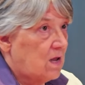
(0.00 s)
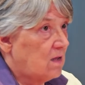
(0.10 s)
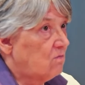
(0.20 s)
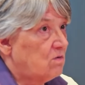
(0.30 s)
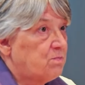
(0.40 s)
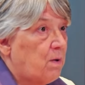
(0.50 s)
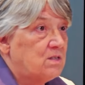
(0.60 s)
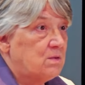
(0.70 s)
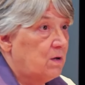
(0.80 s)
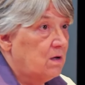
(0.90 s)
taking
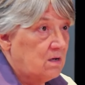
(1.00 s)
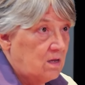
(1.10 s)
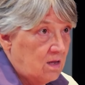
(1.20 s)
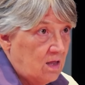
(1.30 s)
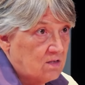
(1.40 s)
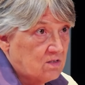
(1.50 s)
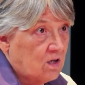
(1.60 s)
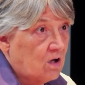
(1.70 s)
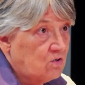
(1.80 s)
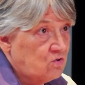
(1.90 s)
responsibility as a
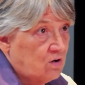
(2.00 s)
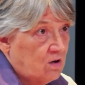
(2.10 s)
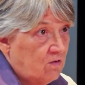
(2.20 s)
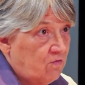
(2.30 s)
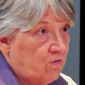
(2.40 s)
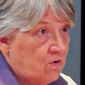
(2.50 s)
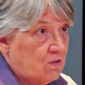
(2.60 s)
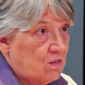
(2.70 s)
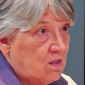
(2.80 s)
country for